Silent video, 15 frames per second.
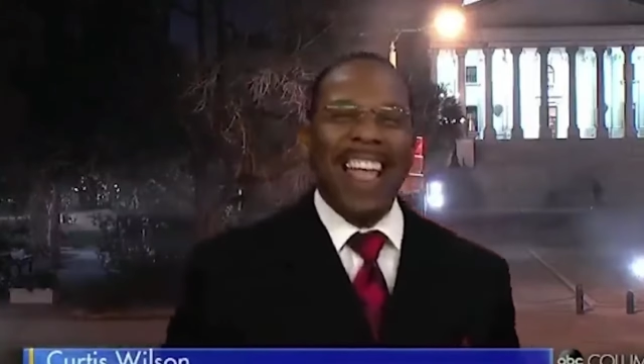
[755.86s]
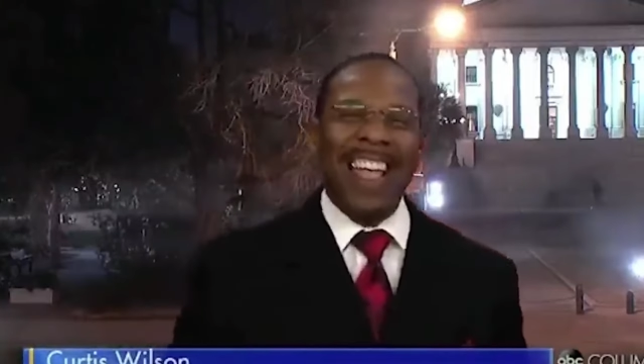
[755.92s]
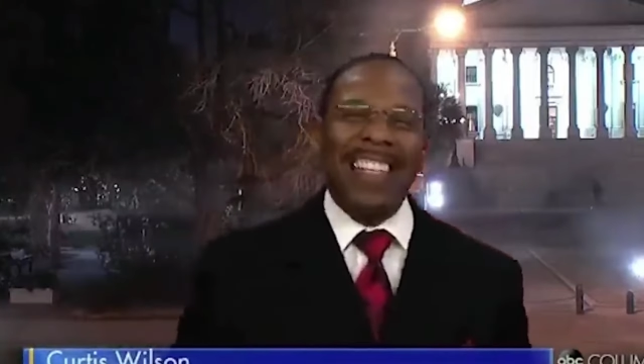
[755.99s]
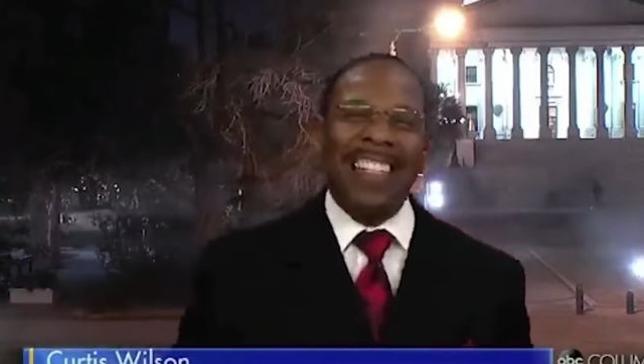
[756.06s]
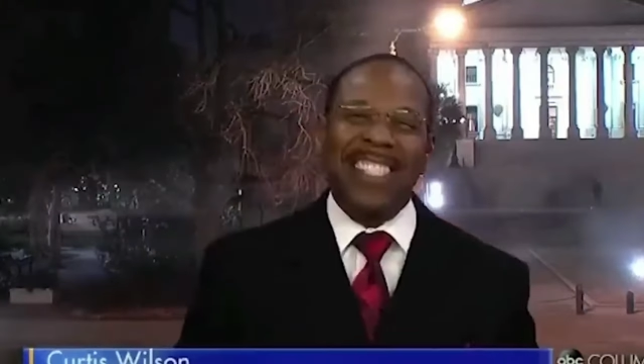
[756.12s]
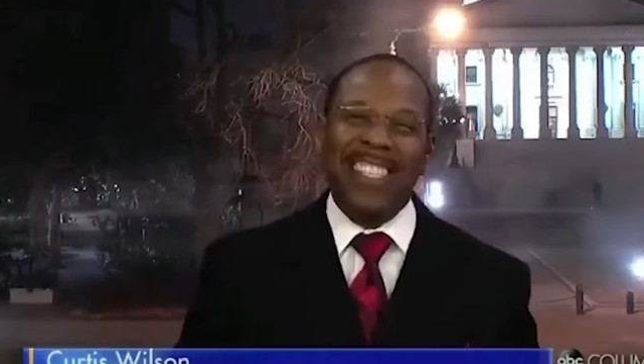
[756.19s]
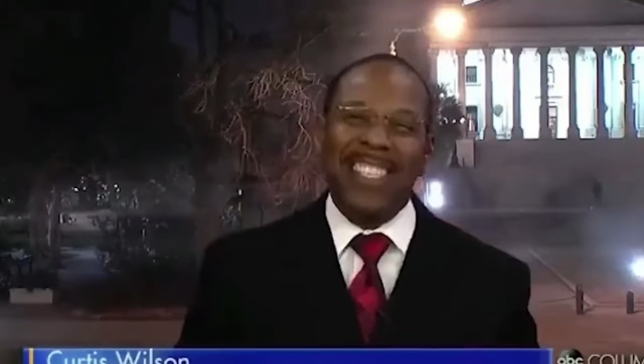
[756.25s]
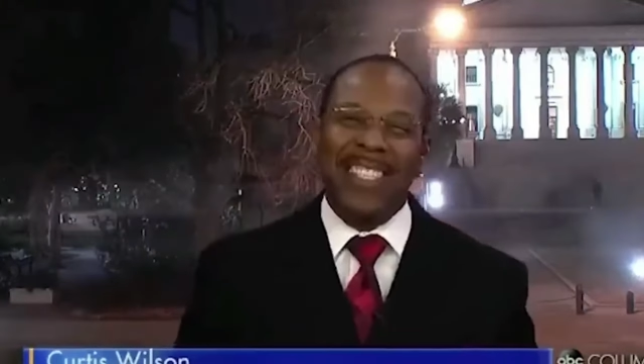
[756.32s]

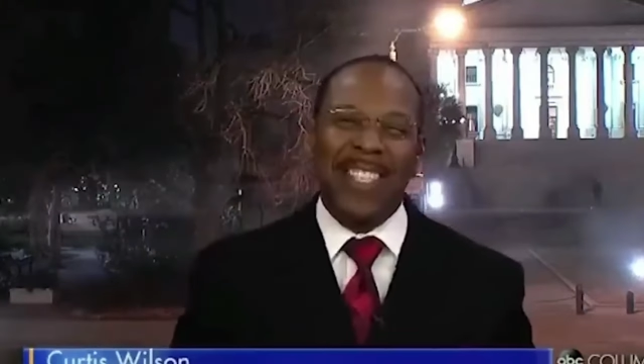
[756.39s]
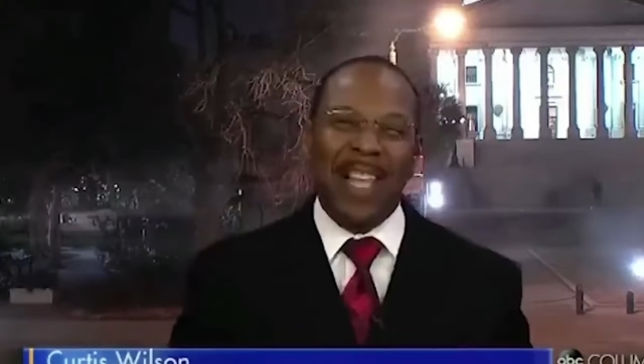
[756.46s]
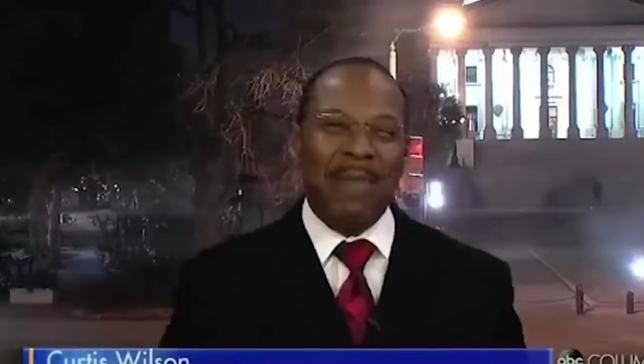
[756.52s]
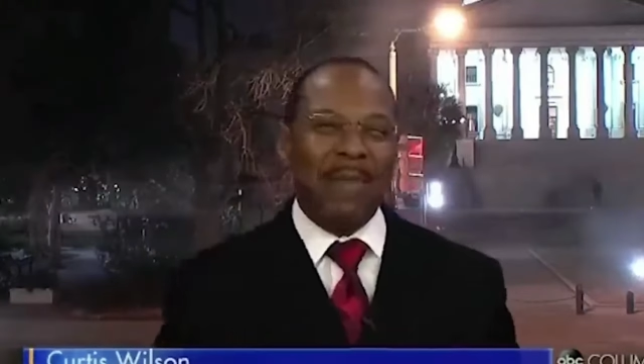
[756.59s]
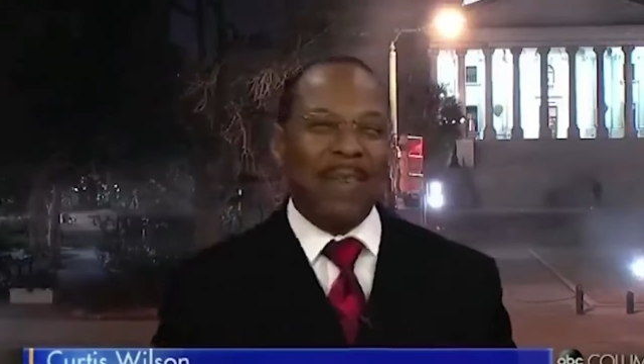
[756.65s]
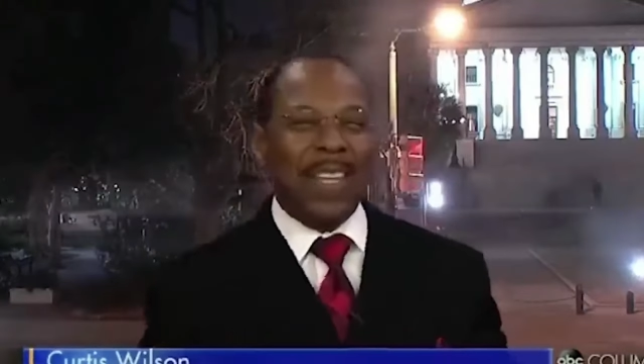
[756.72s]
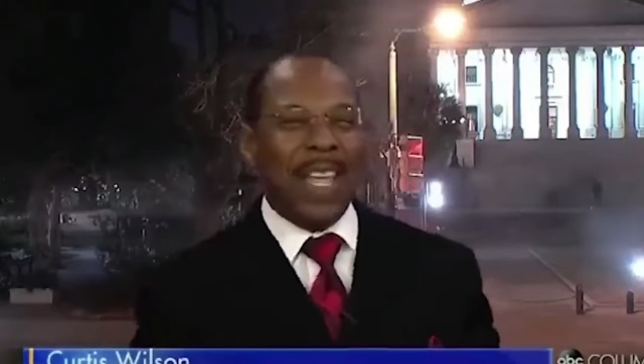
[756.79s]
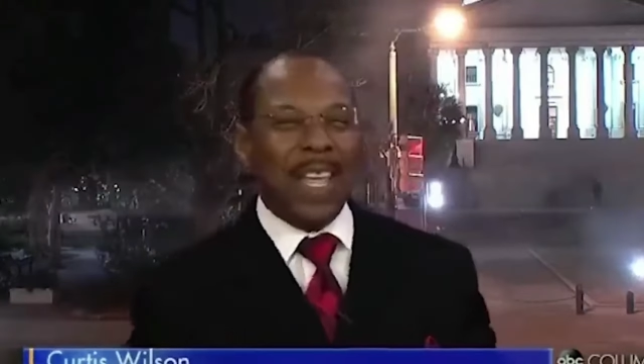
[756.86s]

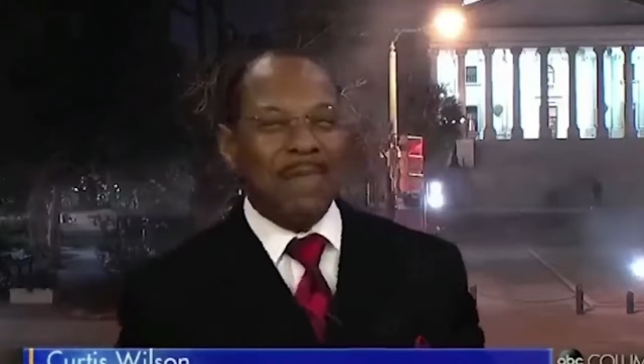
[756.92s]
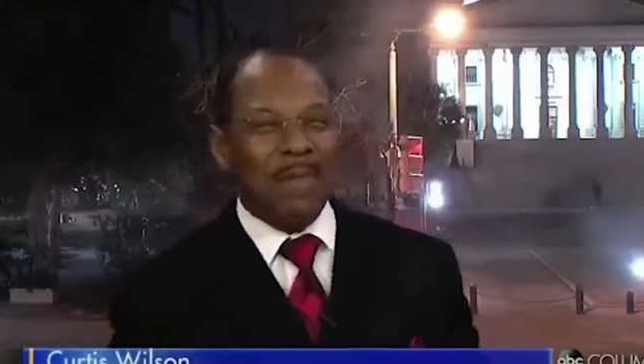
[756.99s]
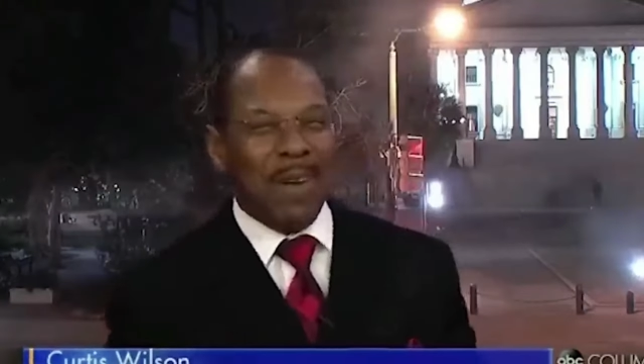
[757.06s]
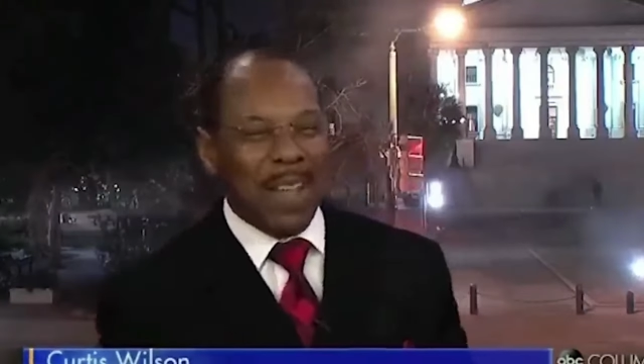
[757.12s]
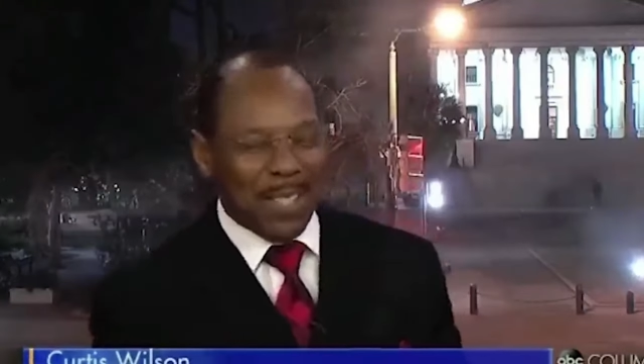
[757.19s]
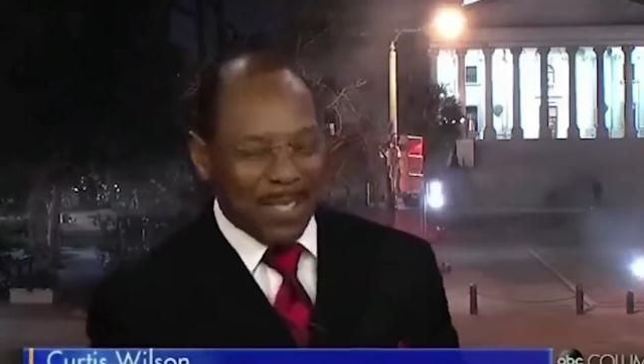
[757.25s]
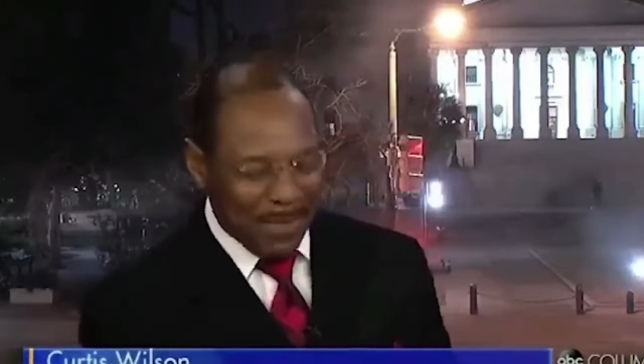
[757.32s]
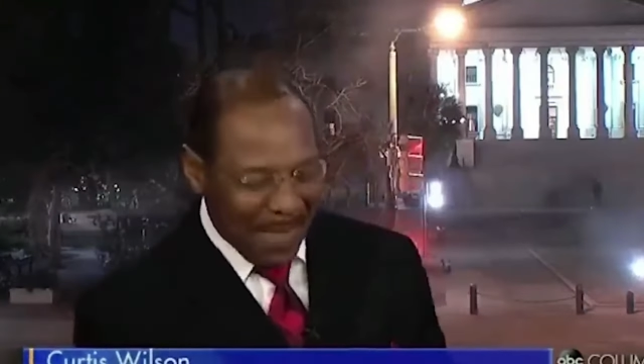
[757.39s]
NCAA
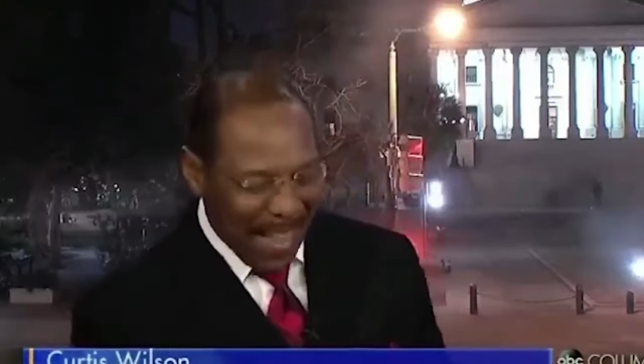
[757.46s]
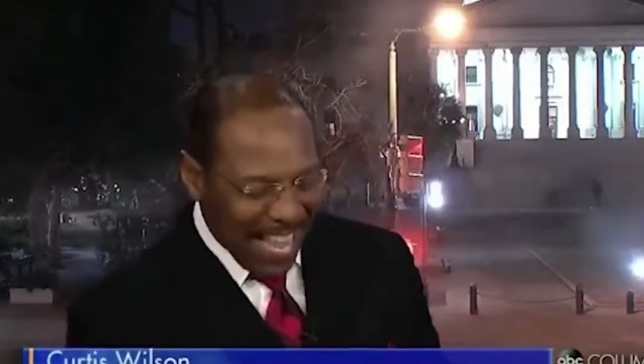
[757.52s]
March